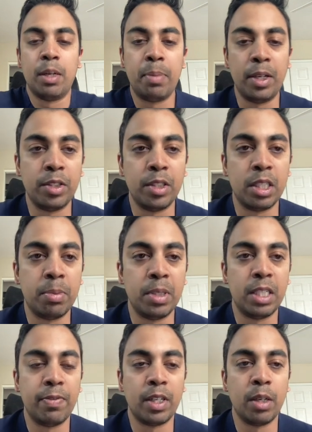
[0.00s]

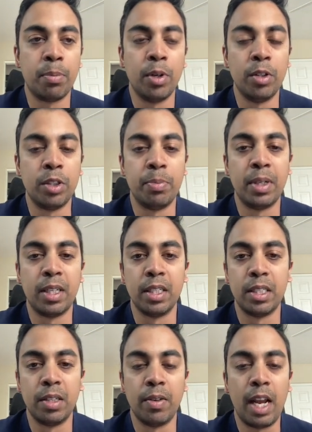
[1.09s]
patient-specific approach because
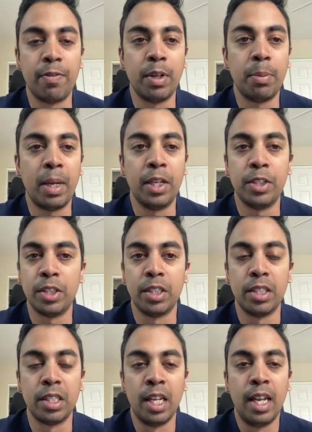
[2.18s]
every patient's